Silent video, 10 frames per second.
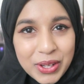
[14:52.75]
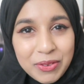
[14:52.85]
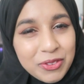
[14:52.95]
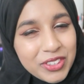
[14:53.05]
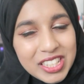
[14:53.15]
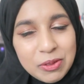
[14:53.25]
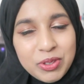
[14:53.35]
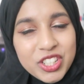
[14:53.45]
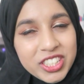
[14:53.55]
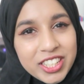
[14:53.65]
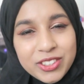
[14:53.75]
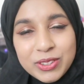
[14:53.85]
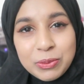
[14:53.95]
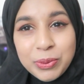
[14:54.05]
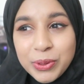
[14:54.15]
I would really appreciate your
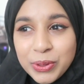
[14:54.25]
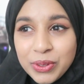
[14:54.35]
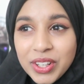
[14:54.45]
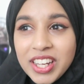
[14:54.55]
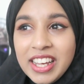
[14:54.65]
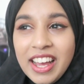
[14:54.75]
support.